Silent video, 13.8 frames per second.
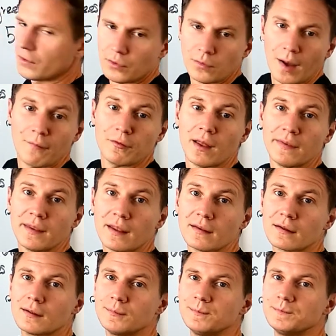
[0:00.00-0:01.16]
you have done that.
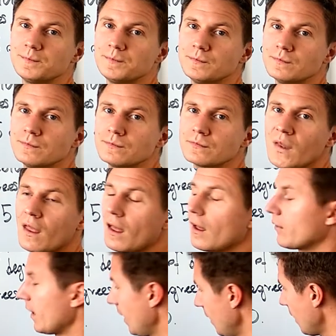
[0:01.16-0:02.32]

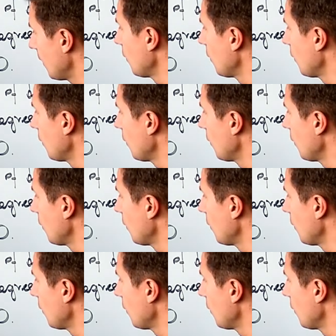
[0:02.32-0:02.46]
Okay, I